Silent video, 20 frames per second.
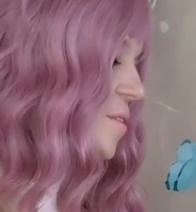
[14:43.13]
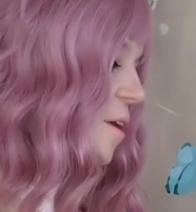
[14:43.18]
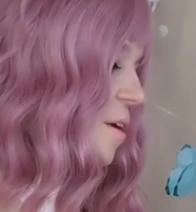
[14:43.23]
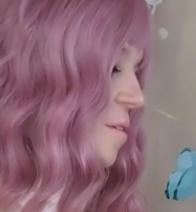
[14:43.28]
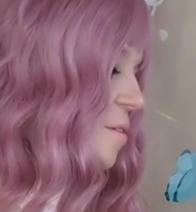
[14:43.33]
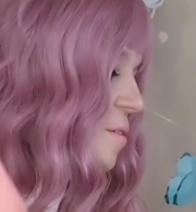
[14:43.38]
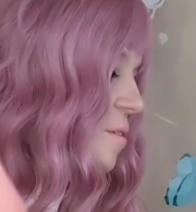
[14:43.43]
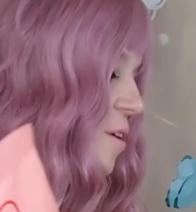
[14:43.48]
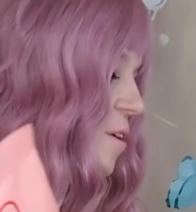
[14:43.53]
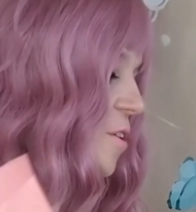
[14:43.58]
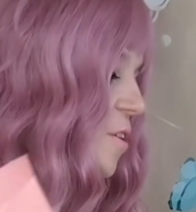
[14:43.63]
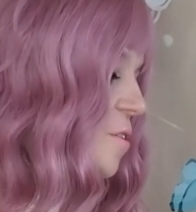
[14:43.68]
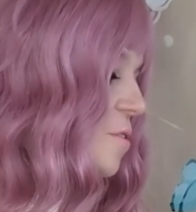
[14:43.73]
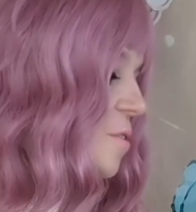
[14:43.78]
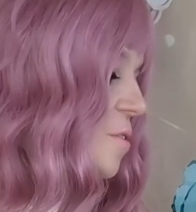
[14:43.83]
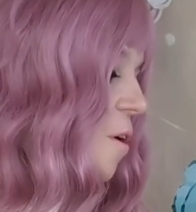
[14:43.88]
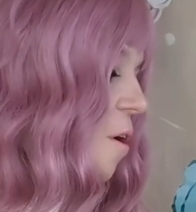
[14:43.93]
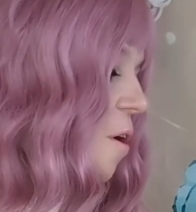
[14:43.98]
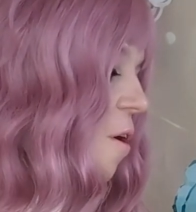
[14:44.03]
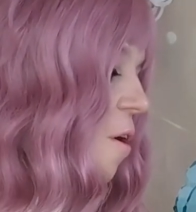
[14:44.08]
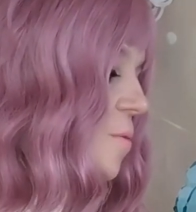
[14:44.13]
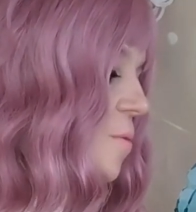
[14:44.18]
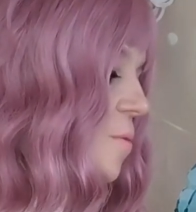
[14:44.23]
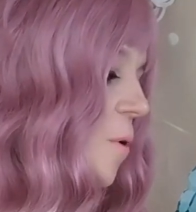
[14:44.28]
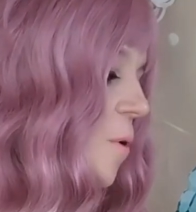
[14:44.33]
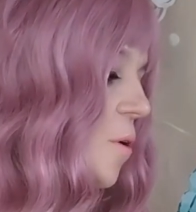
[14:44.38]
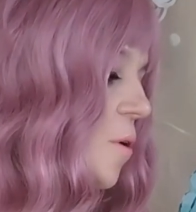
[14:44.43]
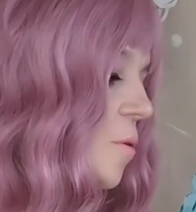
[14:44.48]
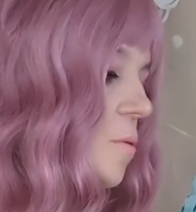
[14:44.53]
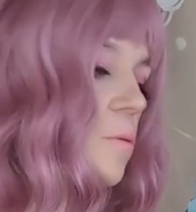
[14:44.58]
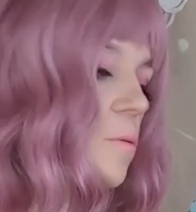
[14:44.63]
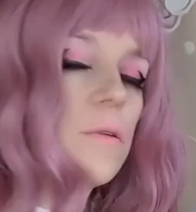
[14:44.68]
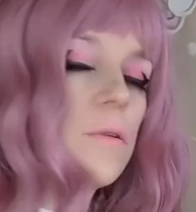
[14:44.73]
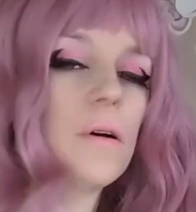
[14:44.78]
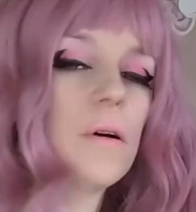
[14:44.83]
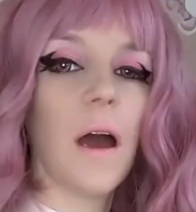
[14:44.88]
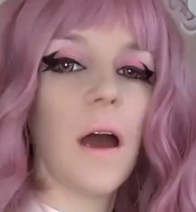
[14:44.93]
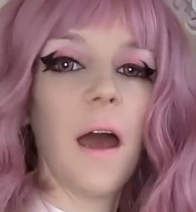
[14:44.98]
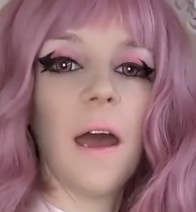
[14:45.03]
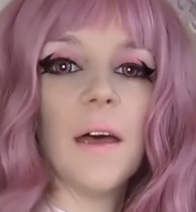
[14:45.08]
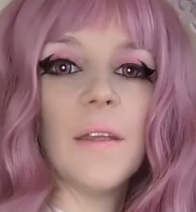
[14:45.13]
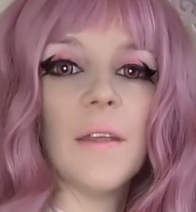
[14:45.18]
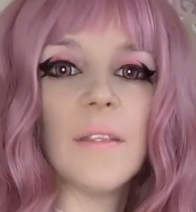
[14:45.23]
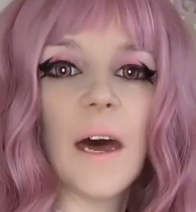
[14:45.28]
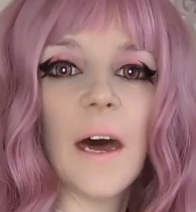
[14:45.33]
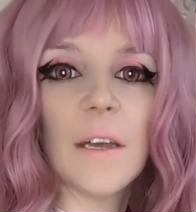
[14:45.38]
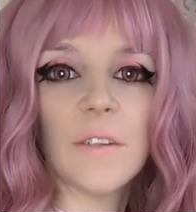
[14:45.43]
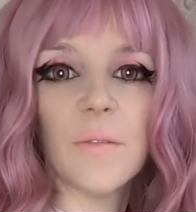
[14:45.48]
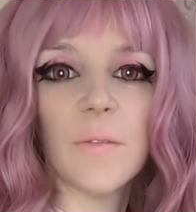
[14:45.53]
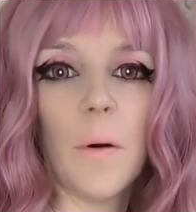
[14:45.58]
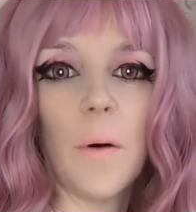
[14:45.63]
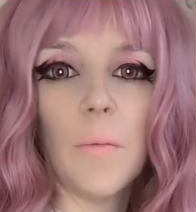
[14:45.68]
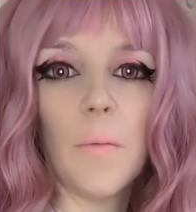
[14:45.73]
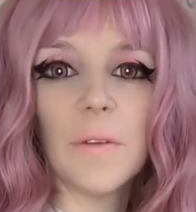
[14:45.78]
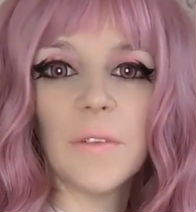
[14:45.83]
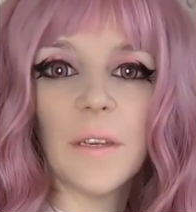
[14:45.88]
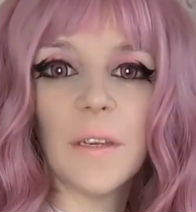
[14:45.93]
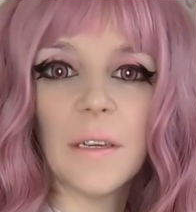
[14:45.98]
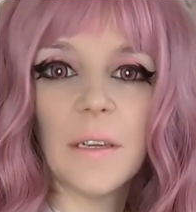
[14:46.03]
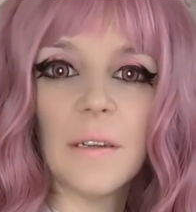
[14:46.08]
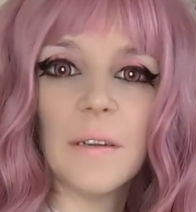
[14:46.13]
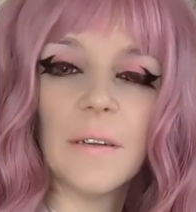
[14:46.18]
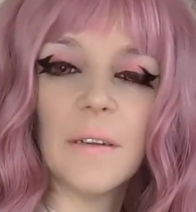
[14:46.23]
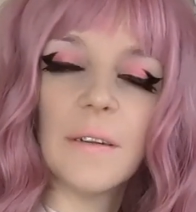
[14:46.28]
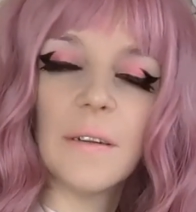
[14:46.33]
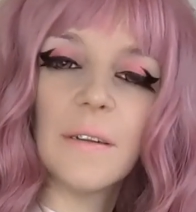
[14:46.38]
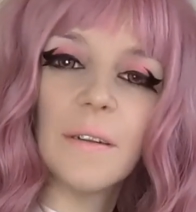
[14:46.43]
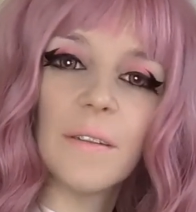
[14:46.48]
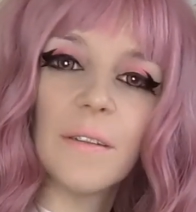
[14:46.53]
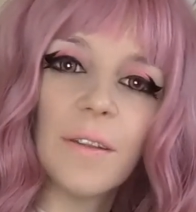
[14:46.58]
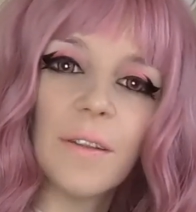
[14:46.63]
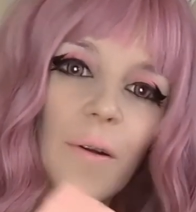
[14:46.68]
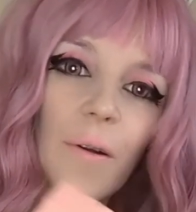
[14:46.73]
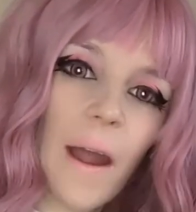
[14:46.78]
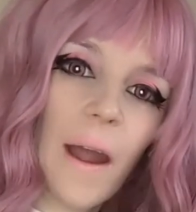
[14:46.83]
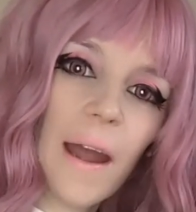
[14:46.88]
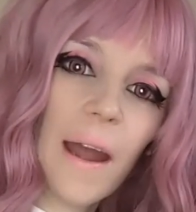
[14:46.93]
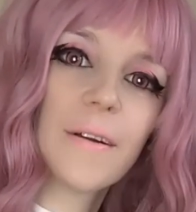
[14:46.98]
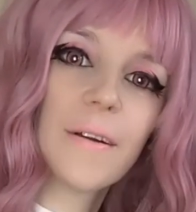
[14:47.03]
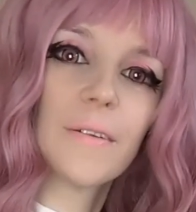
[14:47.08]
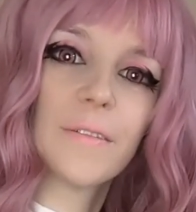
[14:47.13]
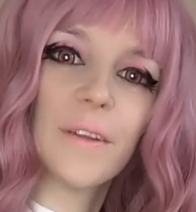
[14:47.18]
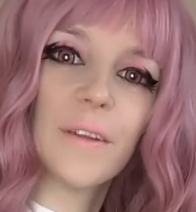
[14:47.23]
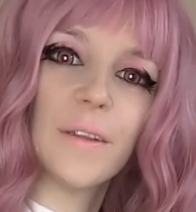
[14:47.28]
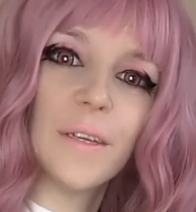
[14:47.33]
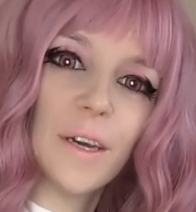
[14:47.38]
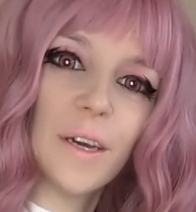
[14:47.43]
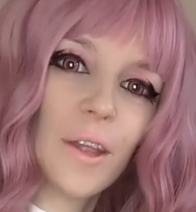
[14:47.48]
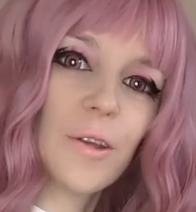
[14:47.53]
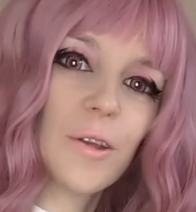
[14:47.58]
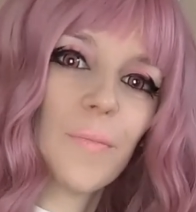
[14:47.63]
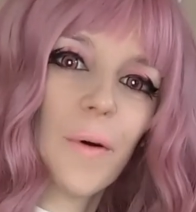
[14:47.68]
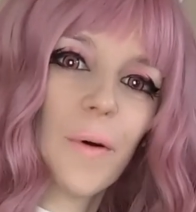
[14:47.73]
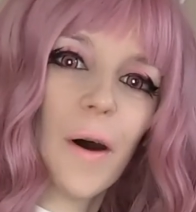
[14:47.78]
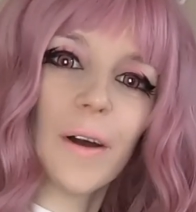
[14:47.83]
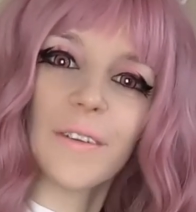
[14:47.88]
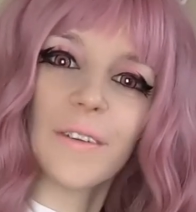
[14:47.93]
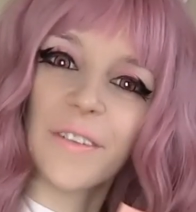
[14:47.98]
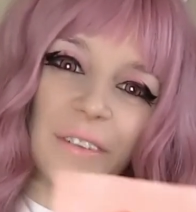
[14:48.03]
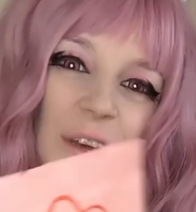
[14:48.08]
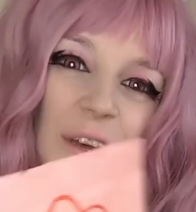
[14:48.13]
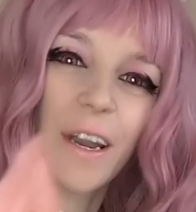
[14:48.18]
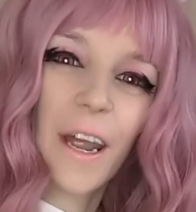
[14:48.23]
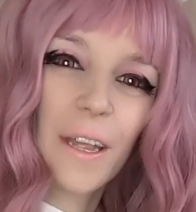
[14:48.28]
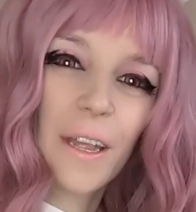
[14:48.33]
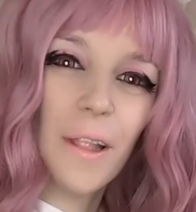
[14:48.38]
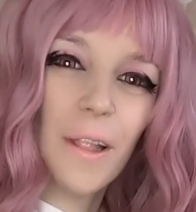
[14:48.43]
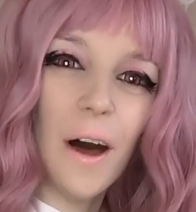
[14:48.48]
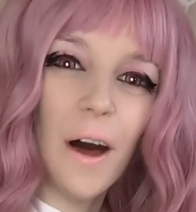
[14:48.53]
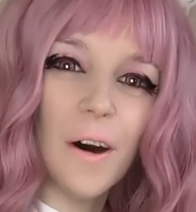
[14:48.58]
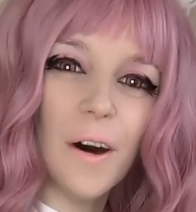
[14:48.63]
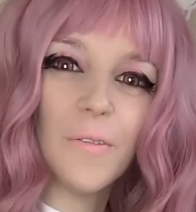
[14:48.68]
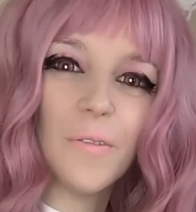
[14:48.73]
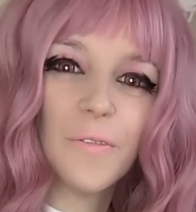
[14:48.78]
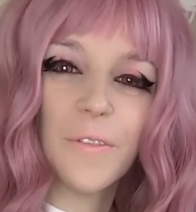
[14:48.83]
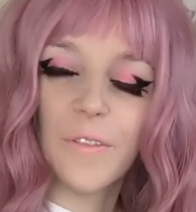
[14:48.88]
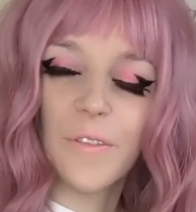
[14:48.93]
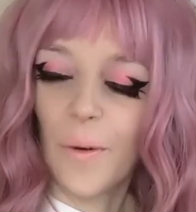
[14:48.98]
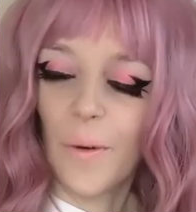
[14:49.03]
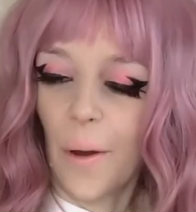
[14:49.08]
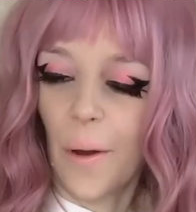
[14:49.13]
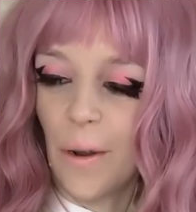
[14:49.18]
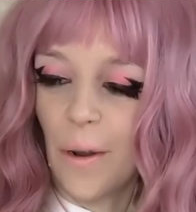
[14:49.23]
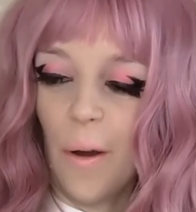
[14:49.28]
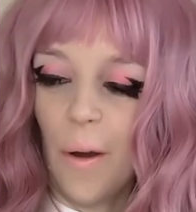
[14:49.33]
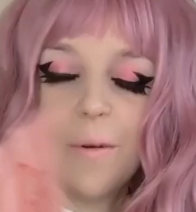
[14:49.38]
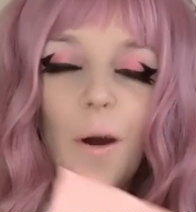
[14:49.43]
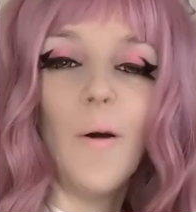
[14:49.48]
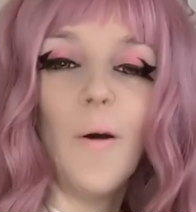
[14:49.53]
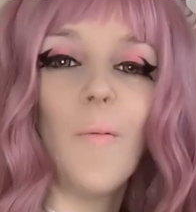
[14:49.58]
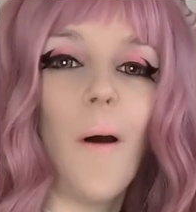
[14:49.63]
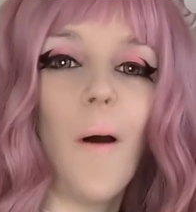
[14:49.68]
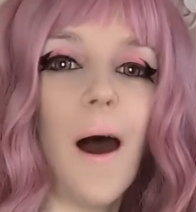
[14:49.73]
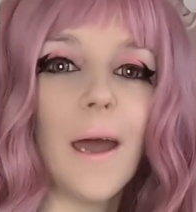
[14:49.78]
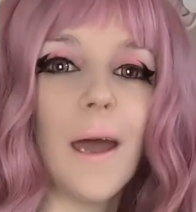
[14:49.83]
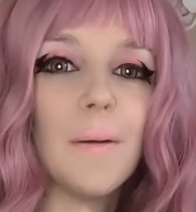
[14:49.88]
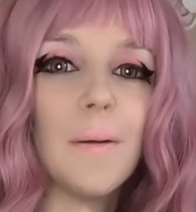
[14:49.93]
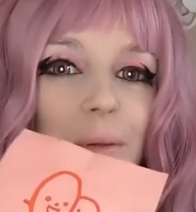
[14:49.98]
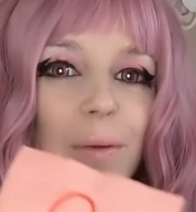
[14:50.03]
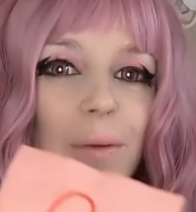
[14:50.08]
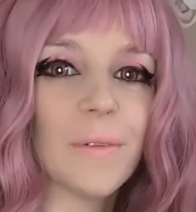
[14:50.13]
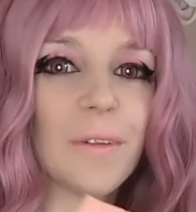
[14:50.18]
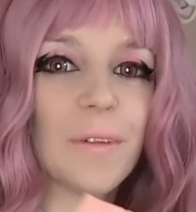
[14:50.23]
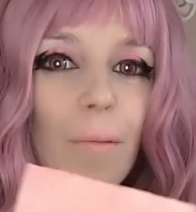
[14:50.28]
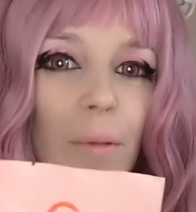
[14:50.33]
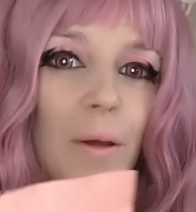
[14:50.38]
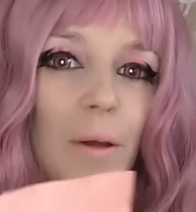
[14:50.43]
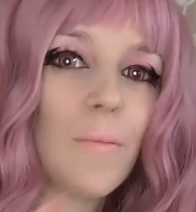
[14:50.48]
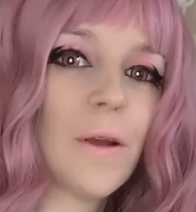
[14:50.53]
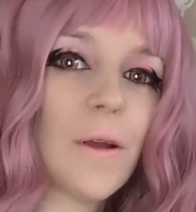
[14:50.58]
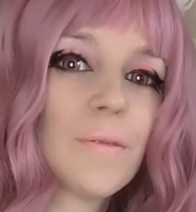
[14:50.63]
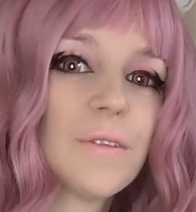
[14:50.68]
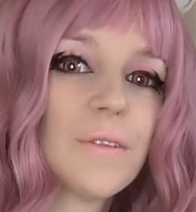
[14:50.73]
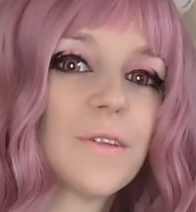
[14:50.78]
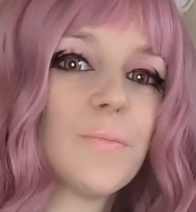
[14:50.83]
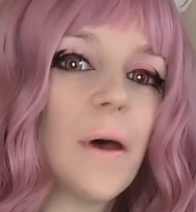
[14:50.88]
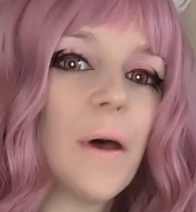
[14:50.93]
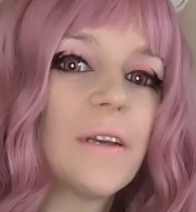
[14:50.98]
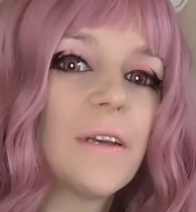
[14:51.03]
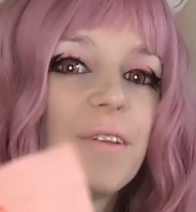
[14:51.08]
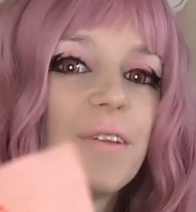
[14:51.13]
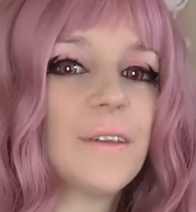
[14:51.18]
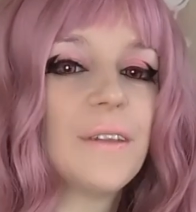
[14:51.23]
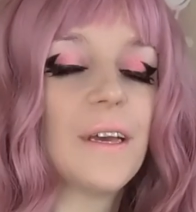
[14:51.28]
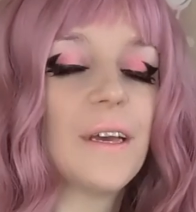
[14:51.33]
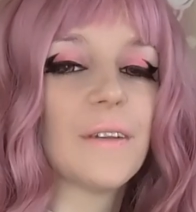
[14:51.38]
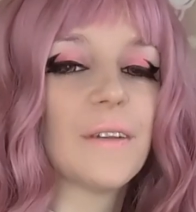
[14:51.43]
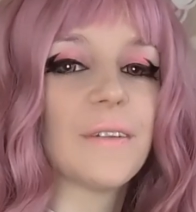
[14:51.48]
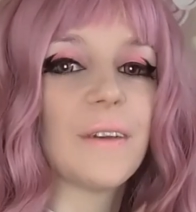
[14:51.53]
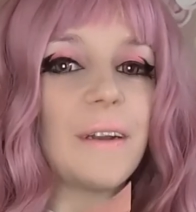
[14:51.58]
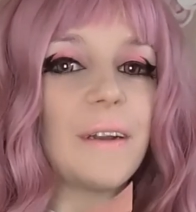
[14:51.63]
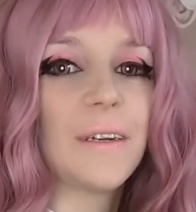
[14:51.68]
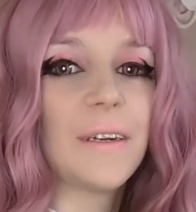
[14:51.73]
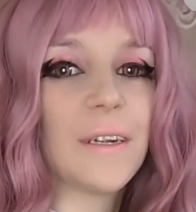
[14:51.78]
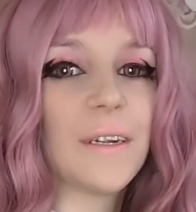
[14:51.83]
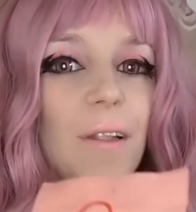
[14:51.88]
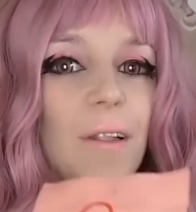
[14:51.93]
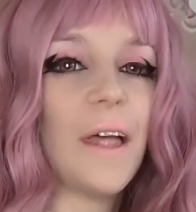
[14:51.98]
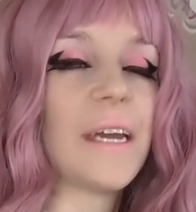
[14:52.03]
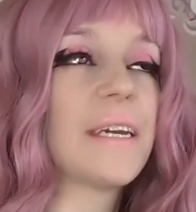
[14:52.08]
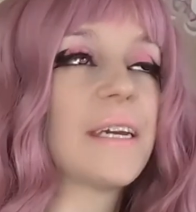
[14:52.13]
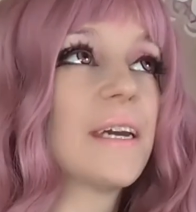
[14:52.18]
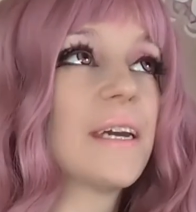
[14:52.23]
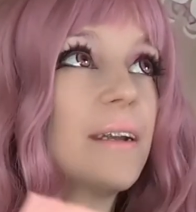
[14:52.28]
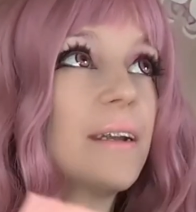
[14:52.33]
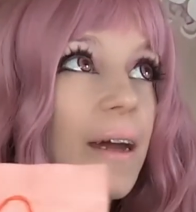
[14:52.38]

and cured cod roe, and that's what was in the crackers in the other box that I loved. So I don't know why, but there was something weird and spicy in this, and I didn't like it.